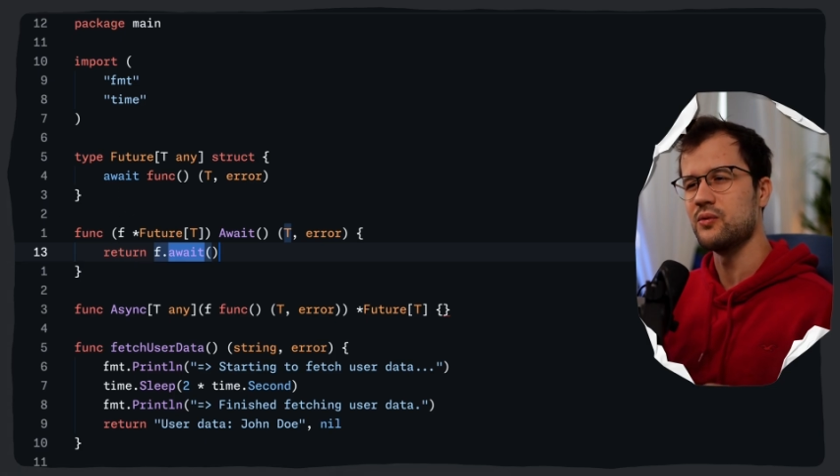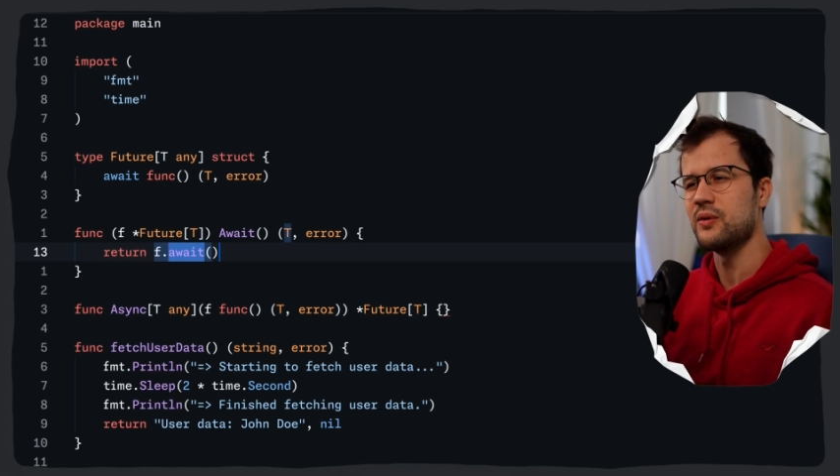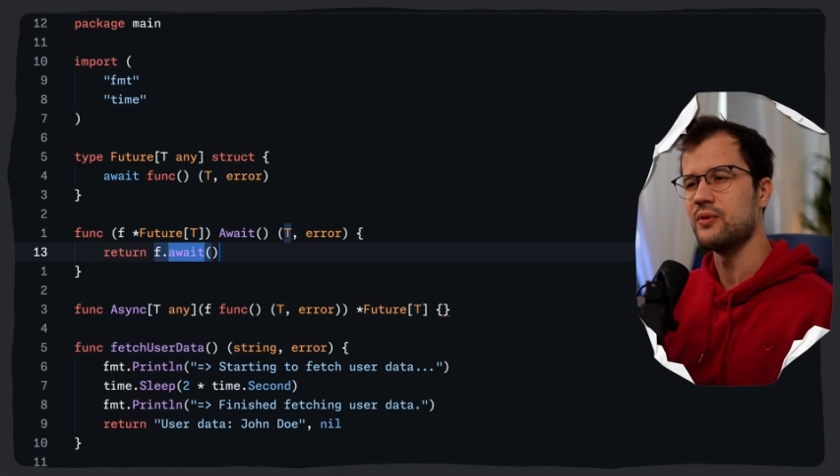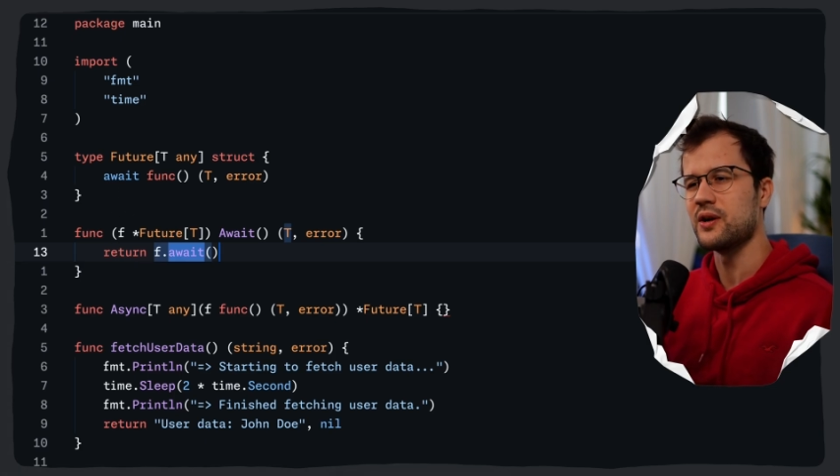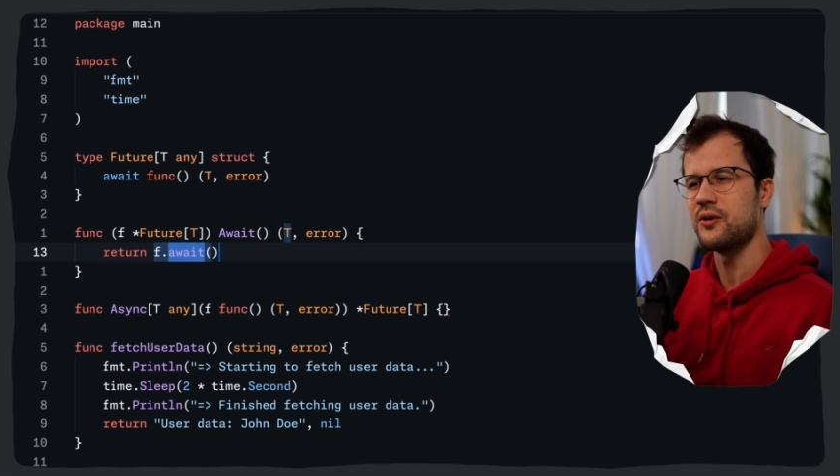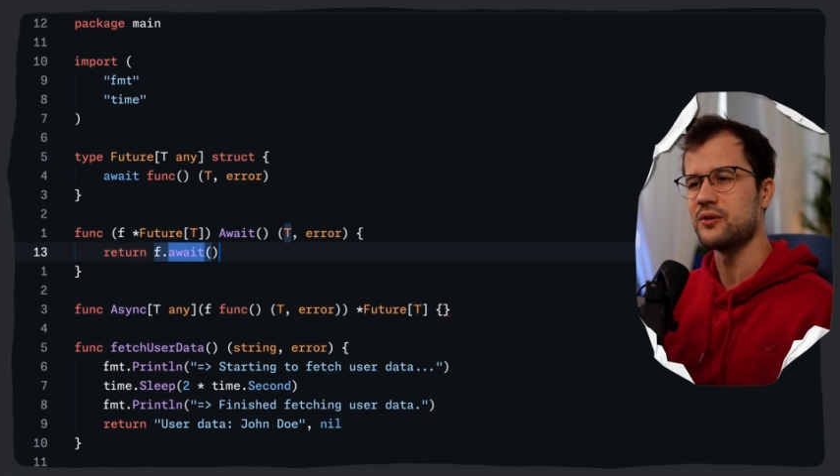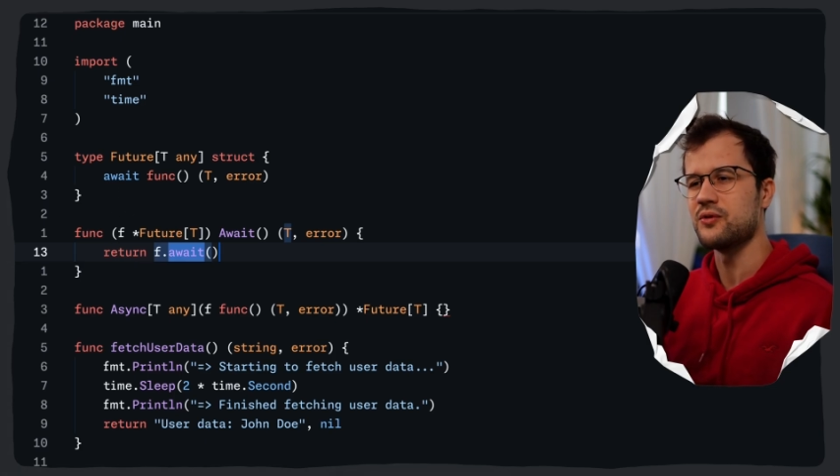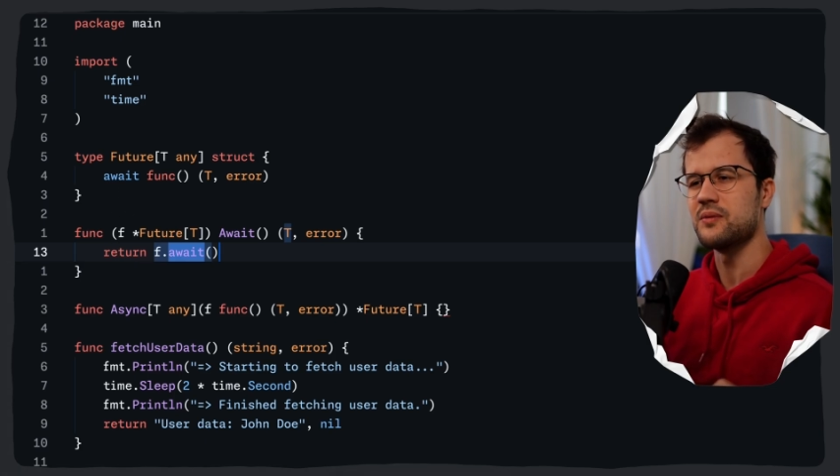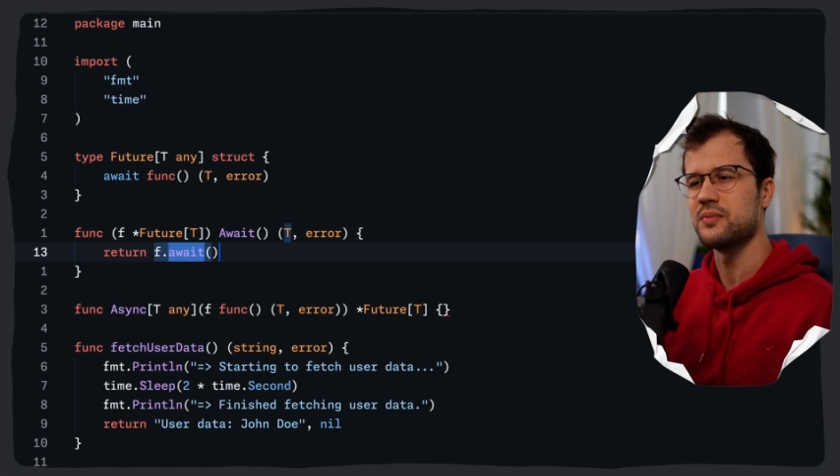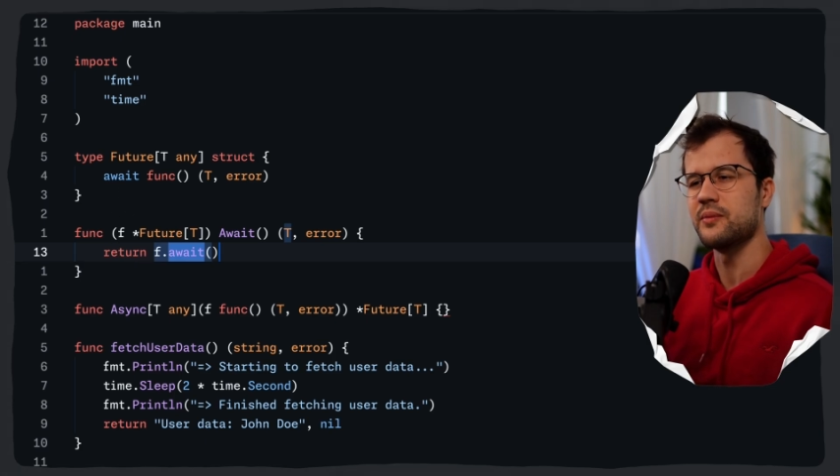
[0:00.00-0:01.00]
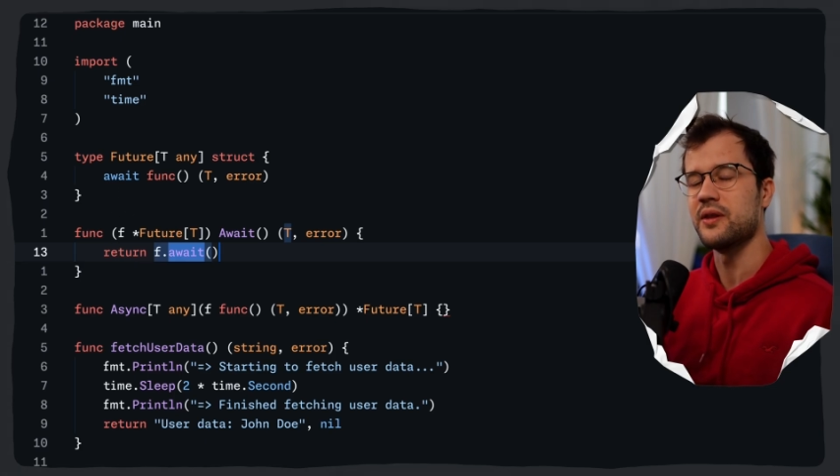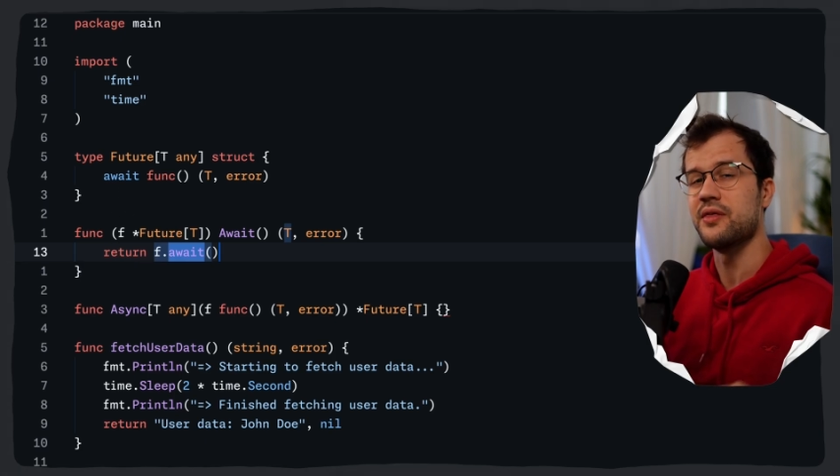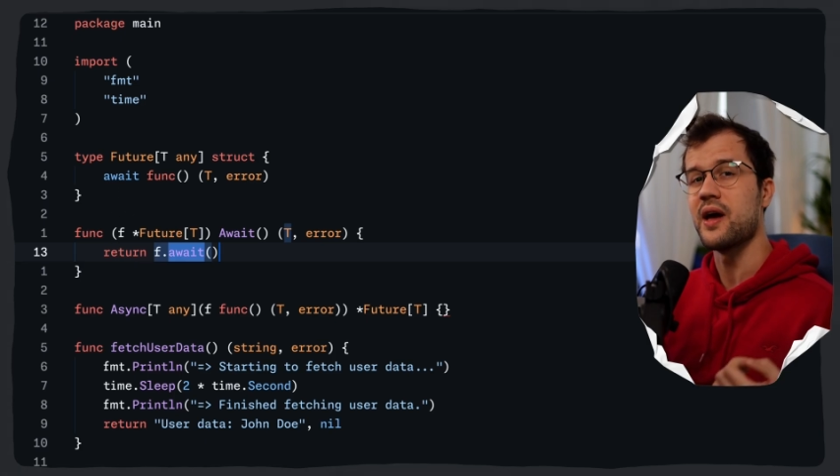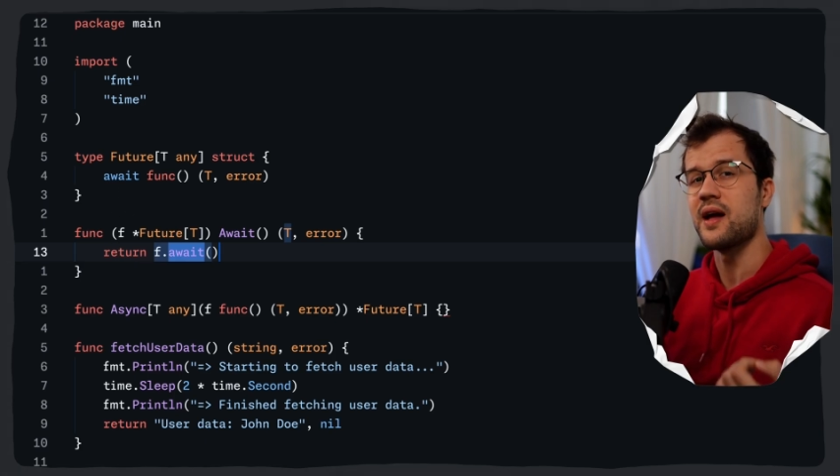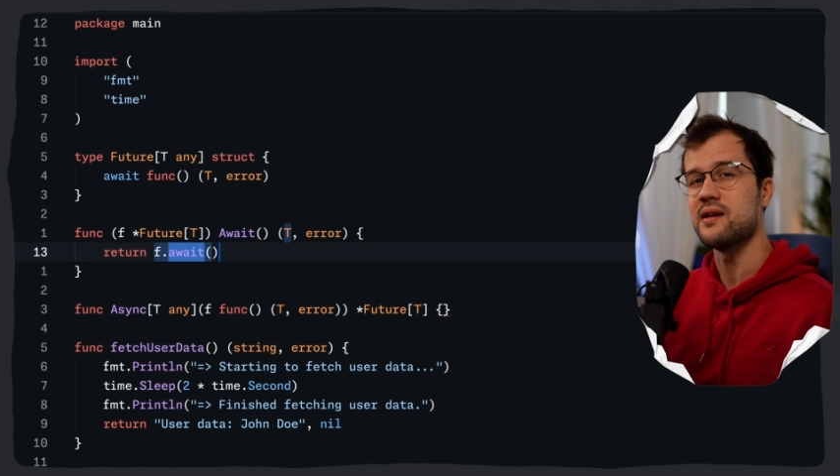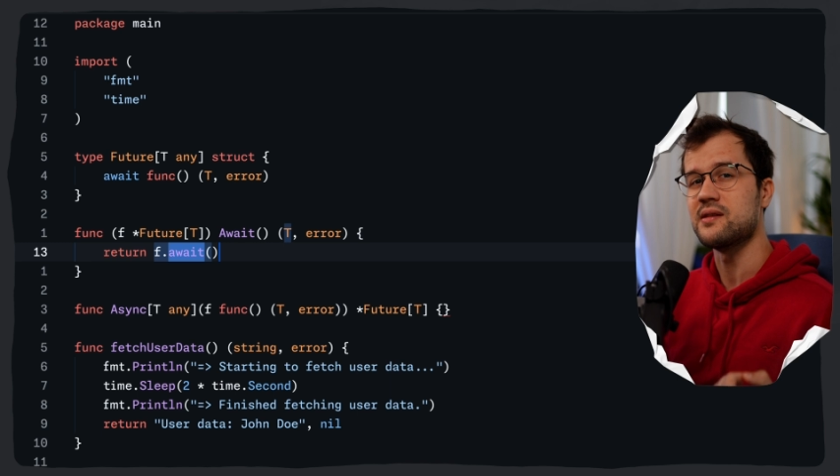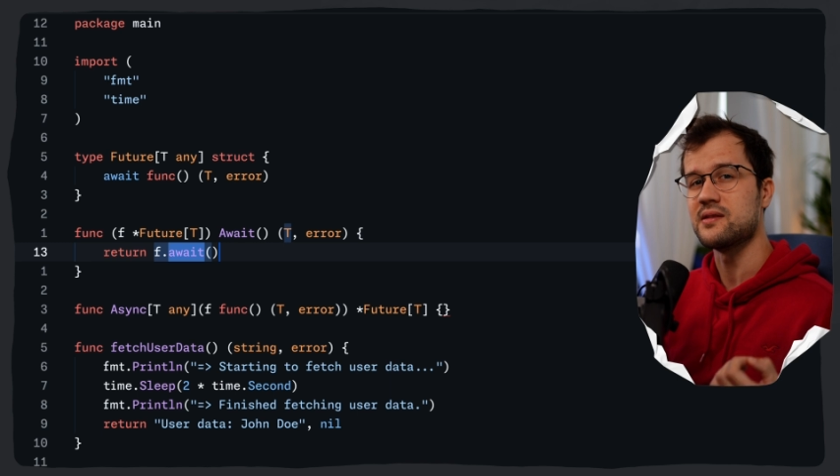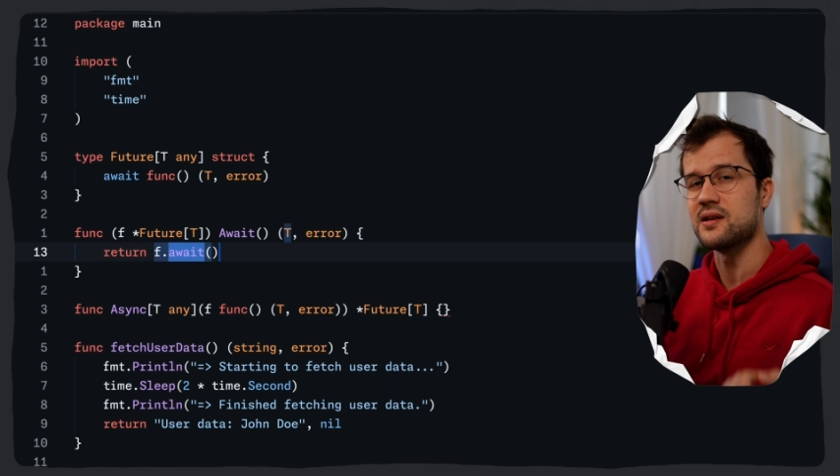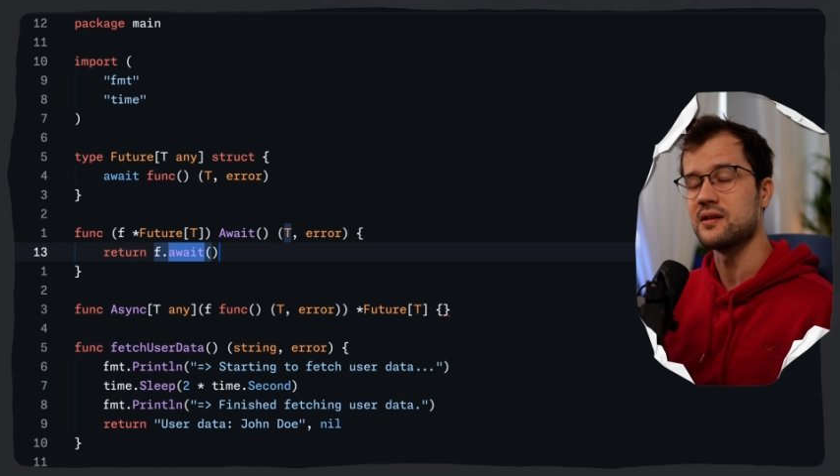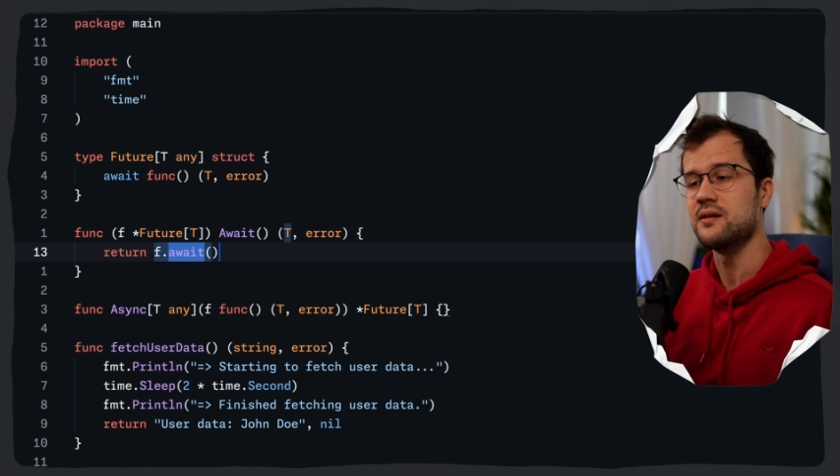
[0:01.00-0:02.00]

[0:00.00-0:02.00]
when we're going to implement the async